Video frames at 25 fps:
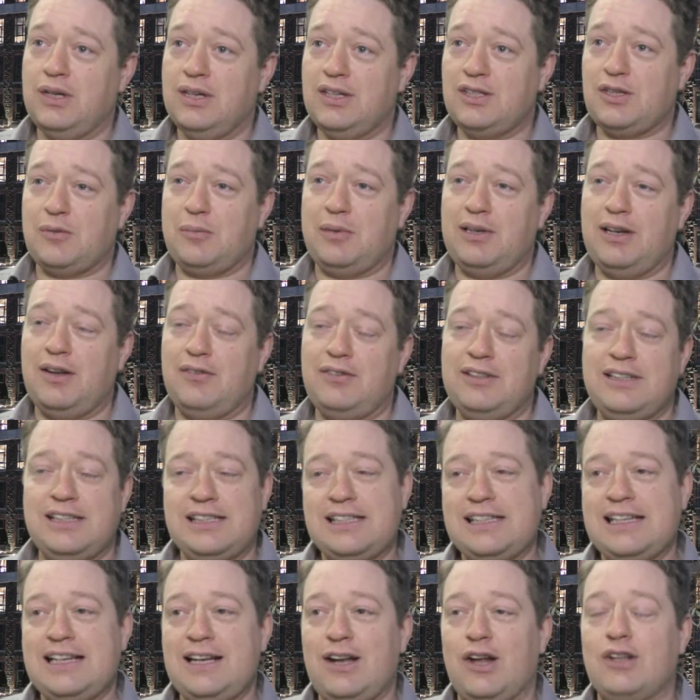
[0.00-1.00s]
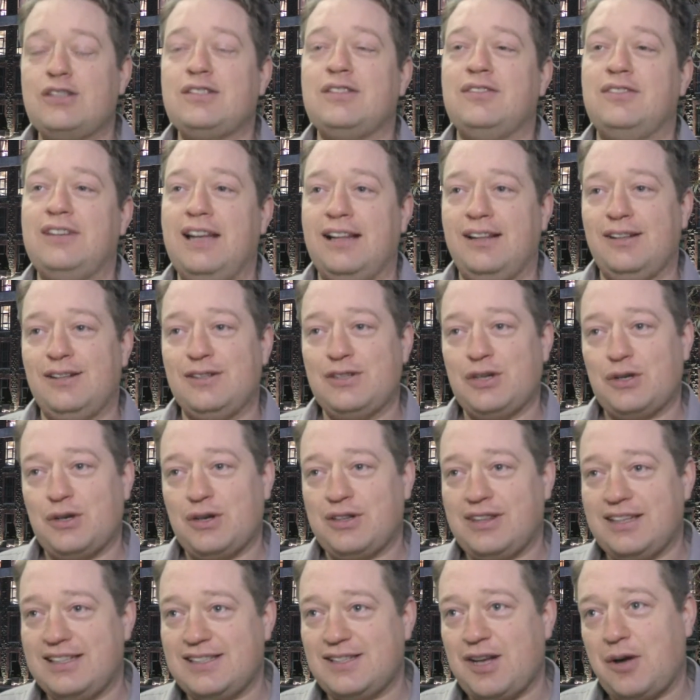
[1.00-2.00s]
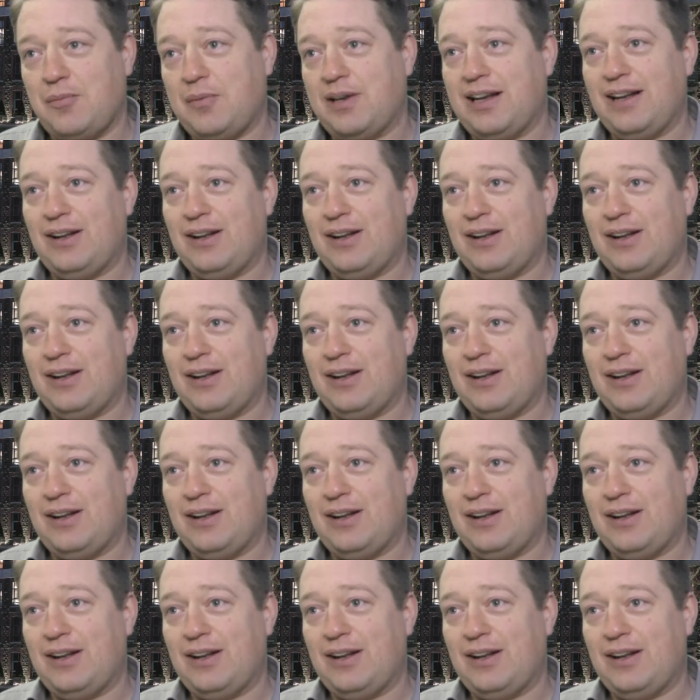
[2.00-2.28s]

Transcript: so it'll be lovely to see lots of little Dorothys coming